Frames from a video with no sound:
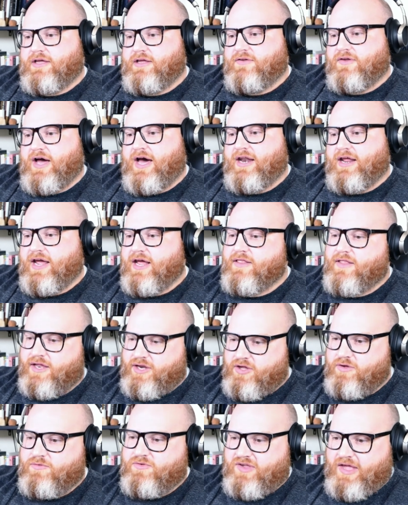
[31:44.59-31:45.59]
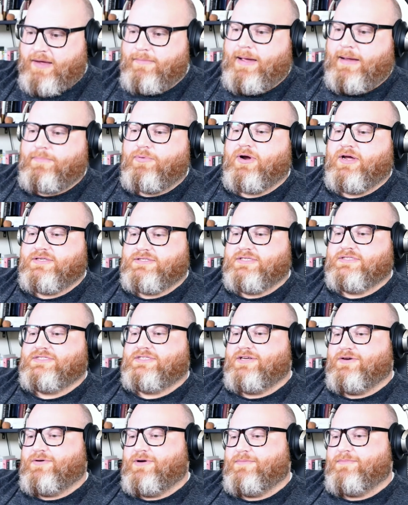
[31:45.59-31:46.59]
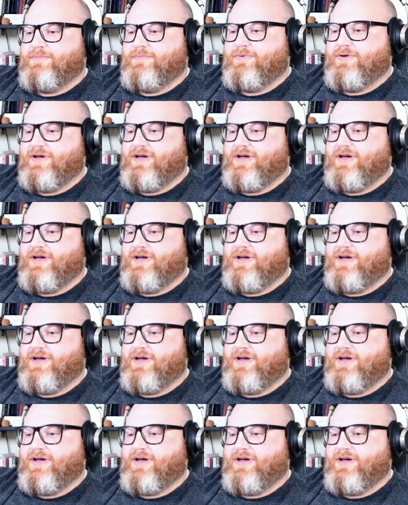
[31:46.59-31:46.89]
Like he got it. And then you sang my praises to him.